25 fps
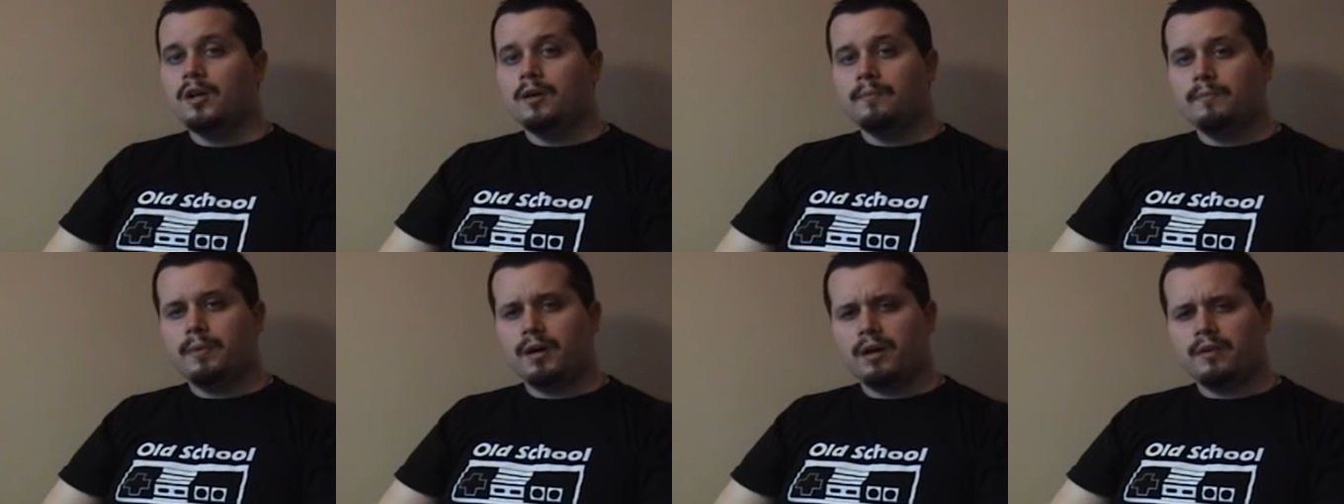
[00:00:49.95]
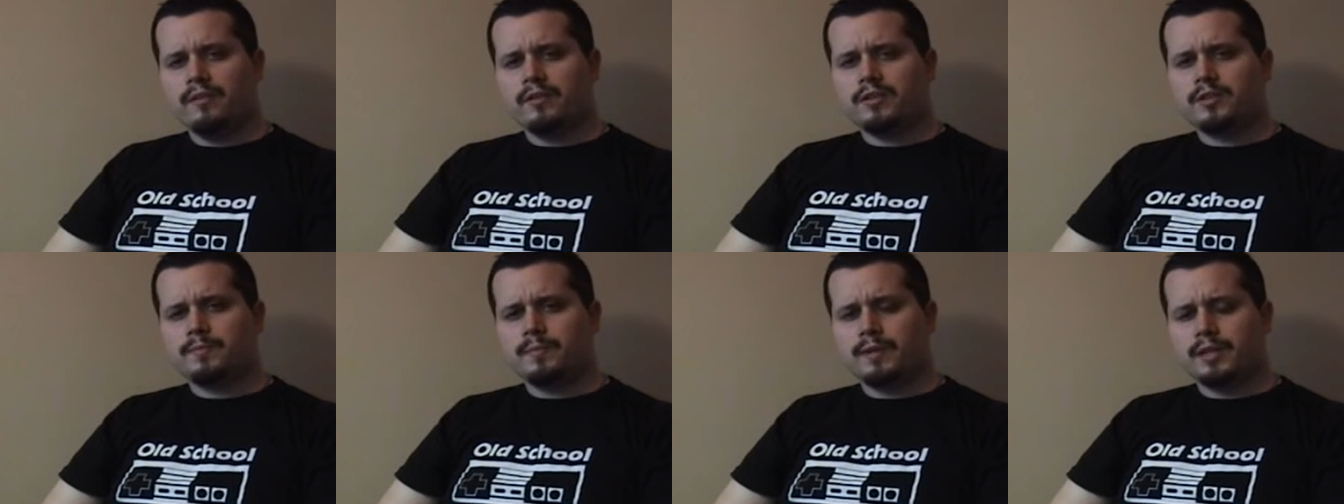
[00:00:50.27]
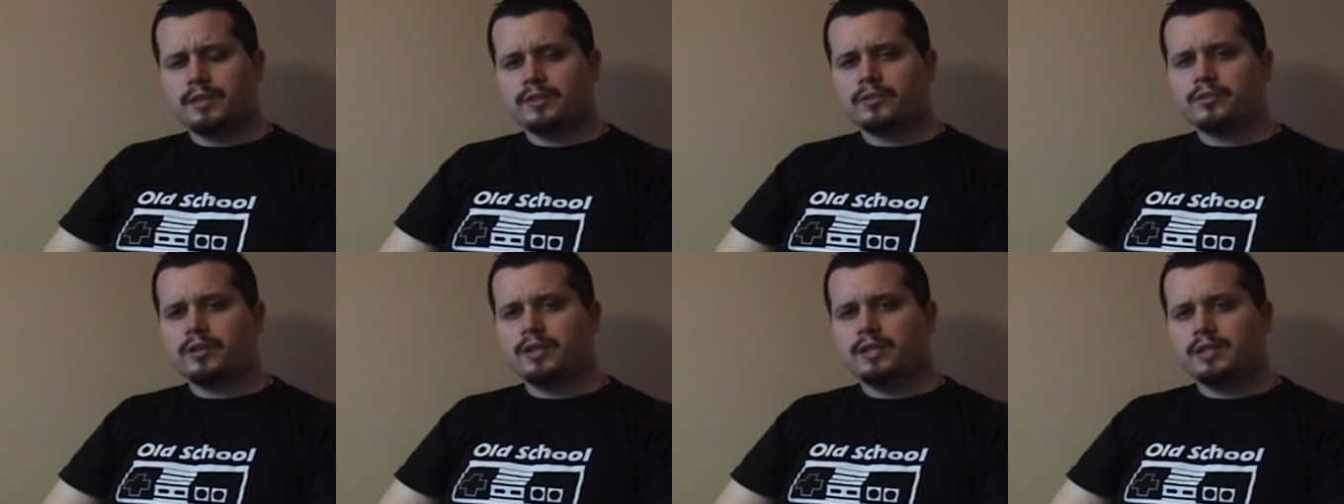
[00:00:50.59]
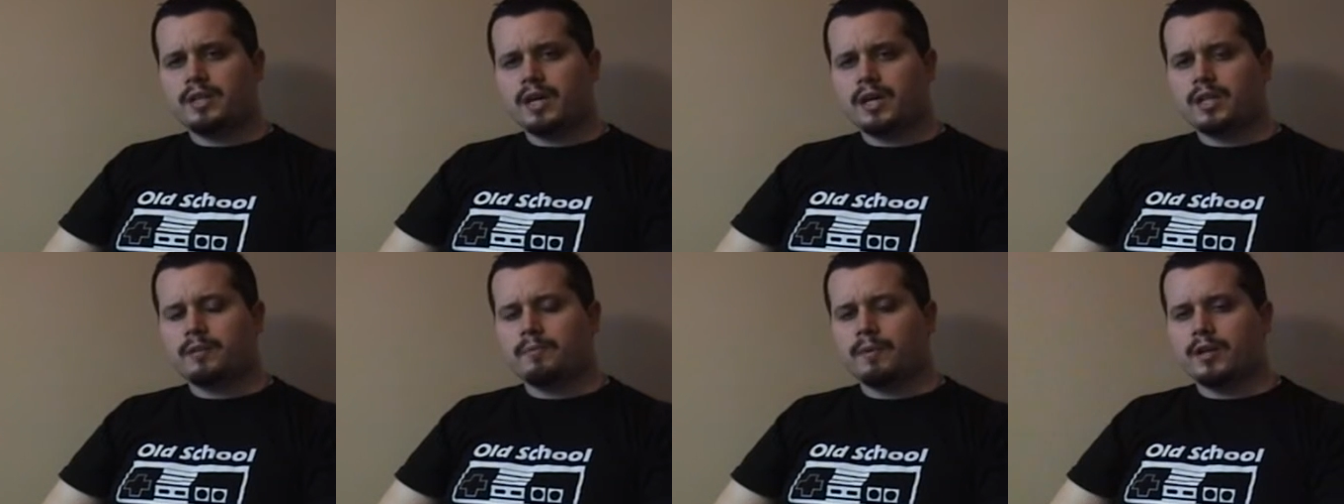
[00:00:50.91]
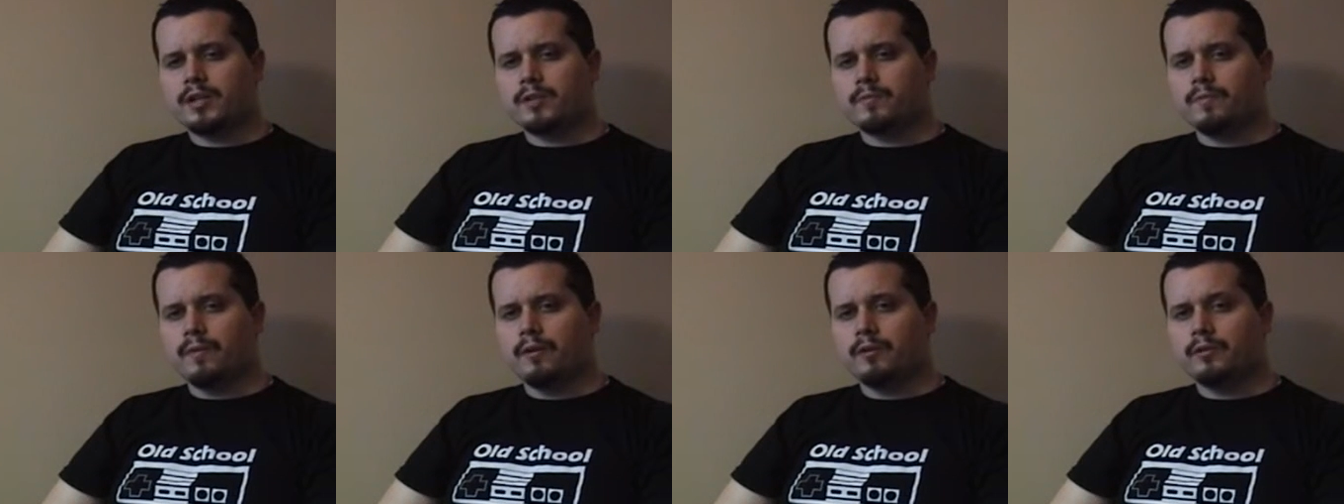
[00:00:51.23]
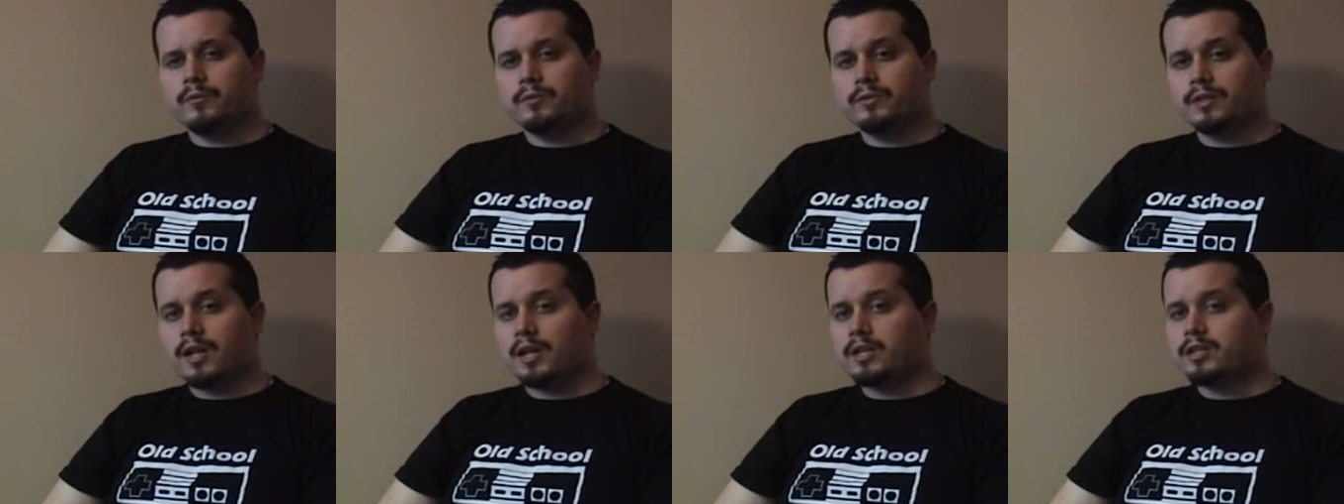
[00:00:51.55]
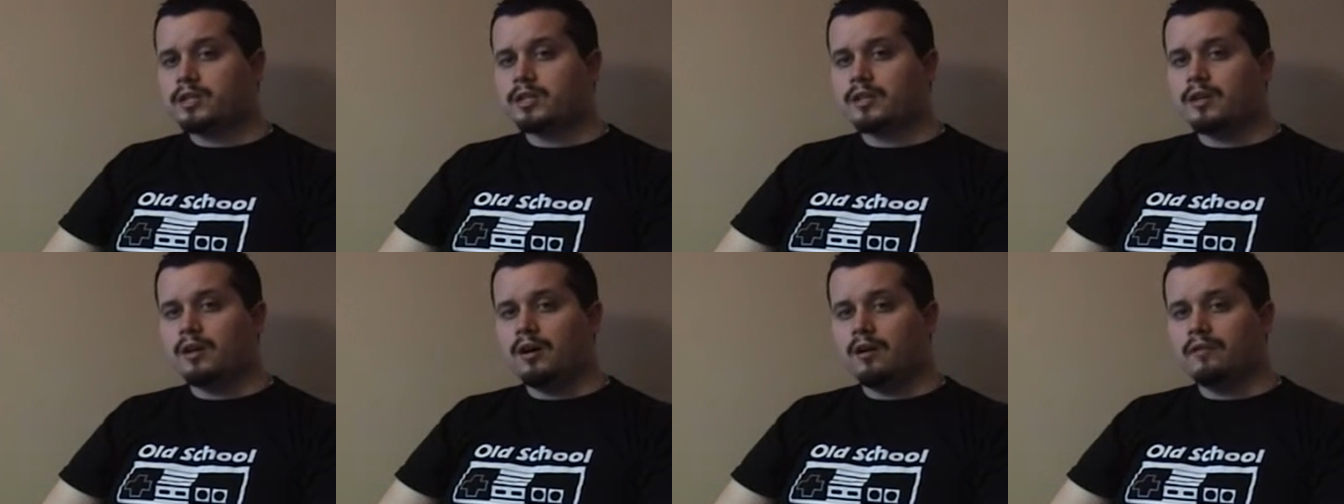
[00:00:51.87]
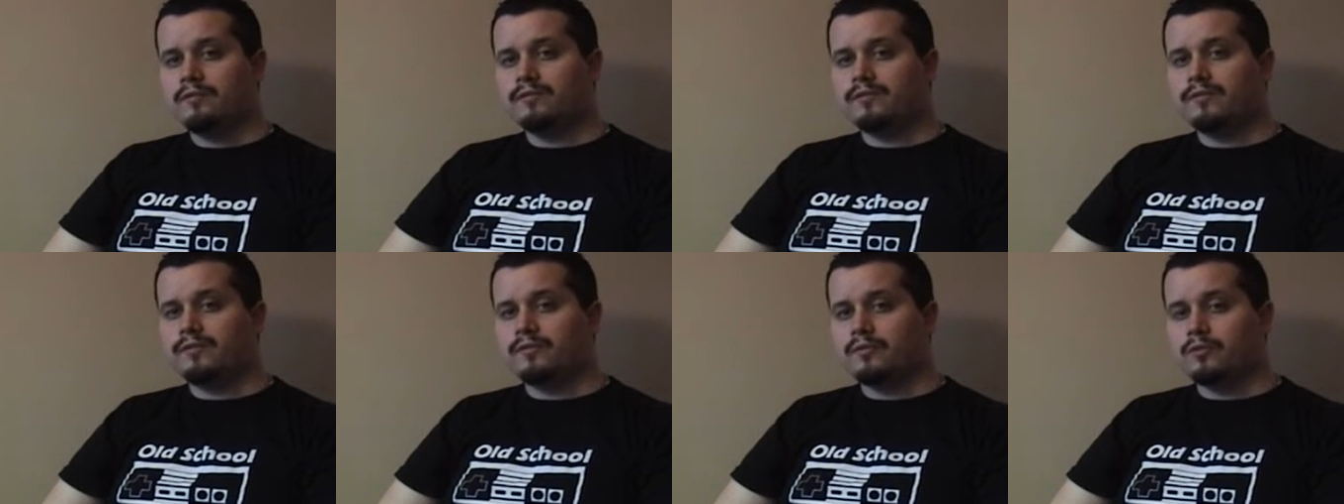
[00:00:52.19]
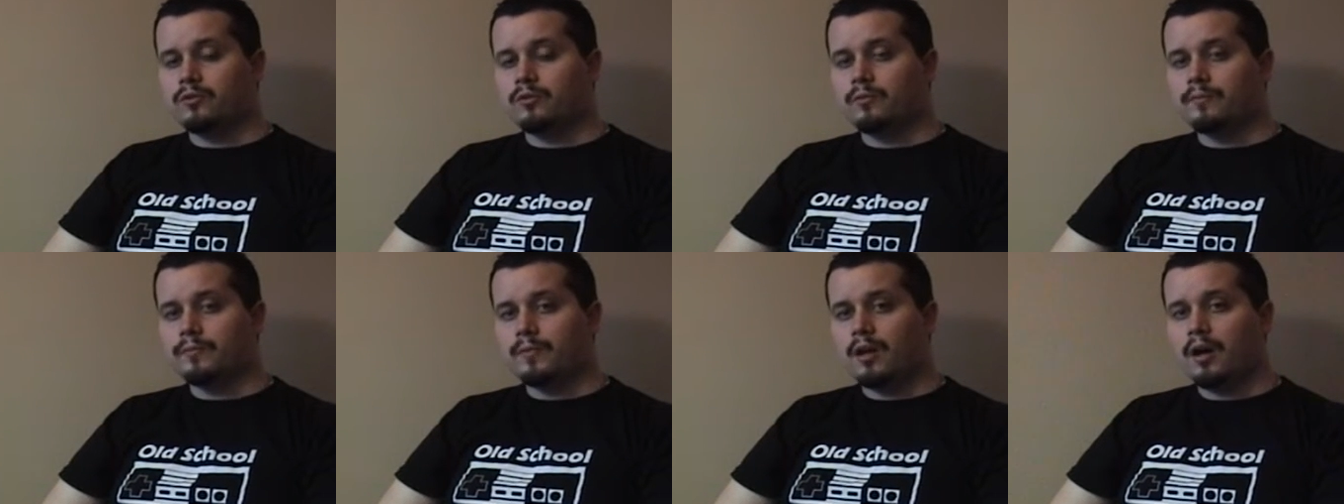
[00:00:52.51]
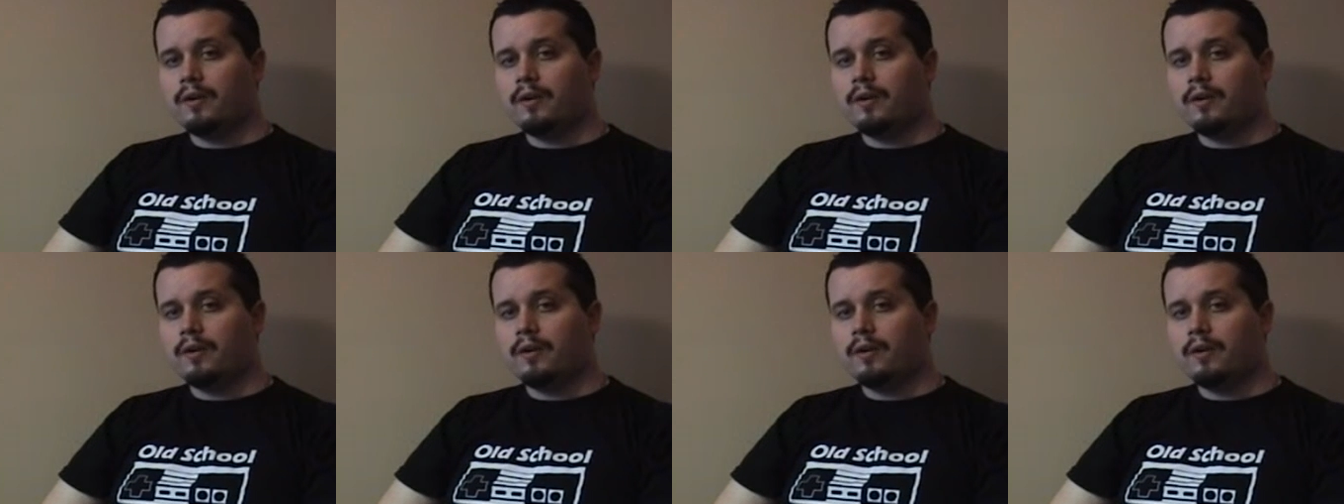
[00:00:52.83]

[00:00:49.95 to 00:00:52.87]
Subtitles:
But the split-screen deathmatch mode was actually an afterthought